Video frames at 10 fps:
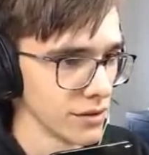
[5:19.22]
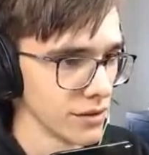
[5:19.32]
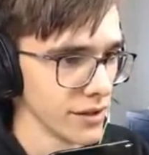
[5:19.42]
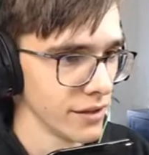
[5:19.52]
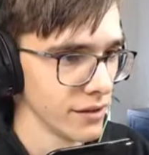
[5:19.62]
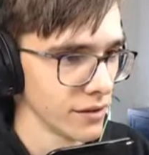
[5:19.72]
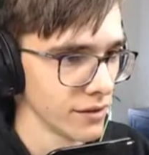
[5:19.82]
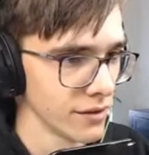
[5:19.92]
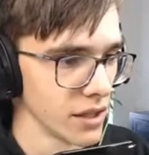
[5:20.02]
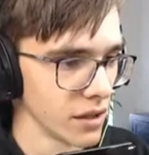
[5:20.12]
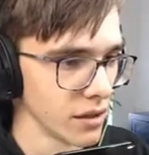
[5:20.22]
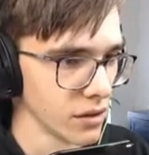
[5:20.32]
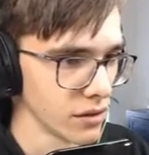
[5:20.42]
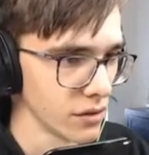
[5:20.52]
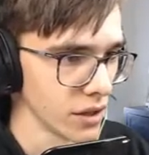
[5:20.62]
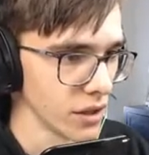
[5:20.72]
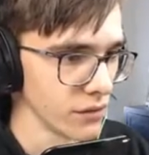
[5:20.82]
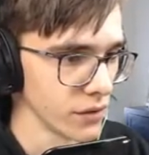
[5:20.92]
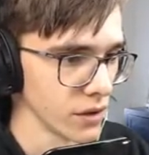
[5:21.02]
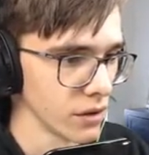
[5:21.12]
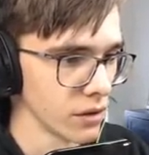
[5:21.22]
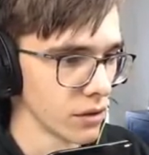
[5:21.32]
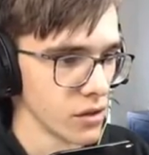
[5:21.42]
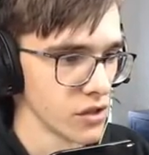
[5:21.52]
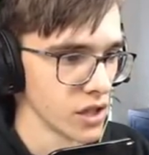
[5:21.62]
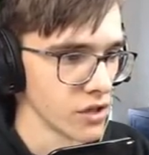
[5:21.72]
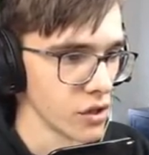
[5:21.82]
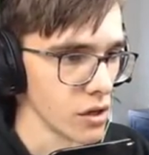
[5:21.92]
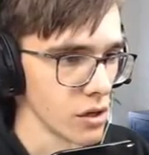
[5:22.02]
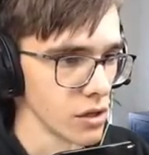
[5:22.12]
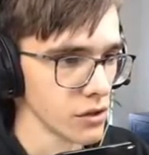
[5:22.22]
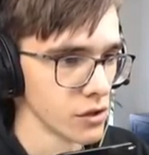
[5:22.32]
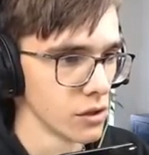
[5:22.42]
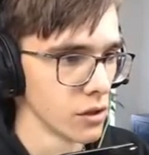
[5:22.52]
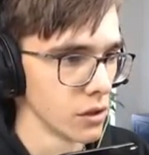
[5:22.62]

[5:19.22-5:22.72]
Good luck. I can kill it. I have like six hearts.